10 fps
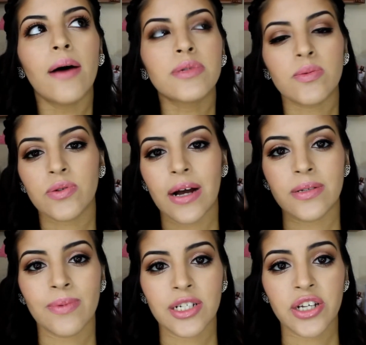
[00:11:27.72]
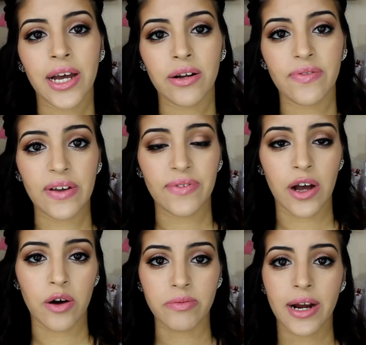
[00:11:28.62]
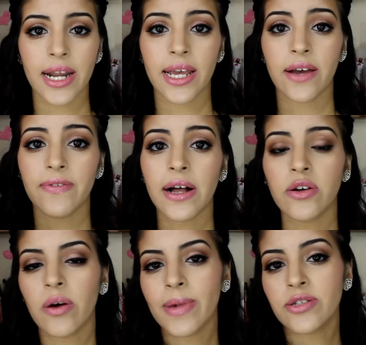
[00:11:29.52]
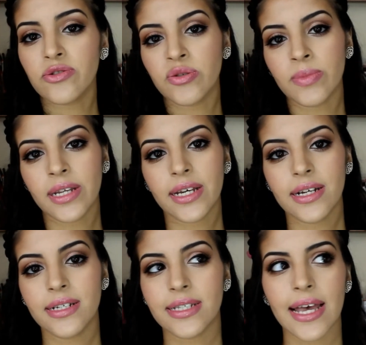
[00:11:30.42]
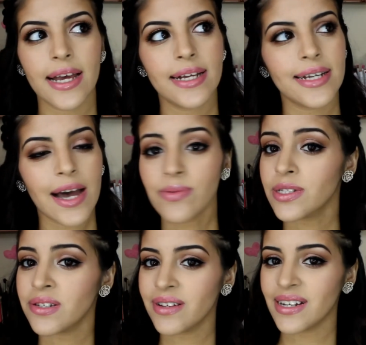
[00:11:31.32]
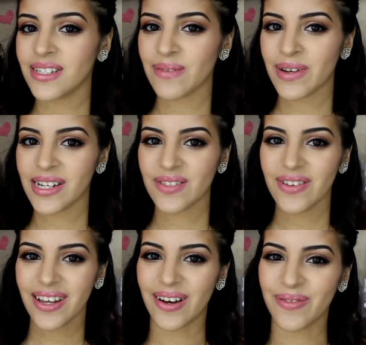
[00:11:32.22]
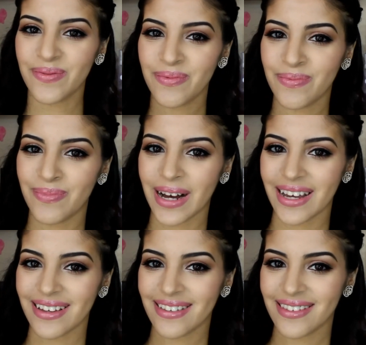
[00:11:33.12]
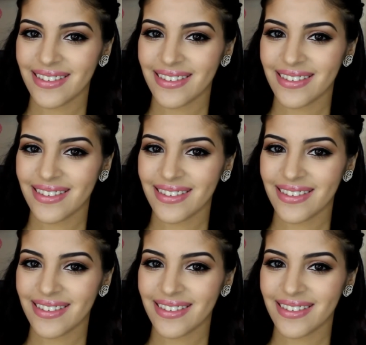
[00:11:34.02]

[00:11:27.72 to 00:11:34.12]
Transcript: Subscribe to my channel if you have not already, follow all my social medias, and I will see you guys in my next video. Bye.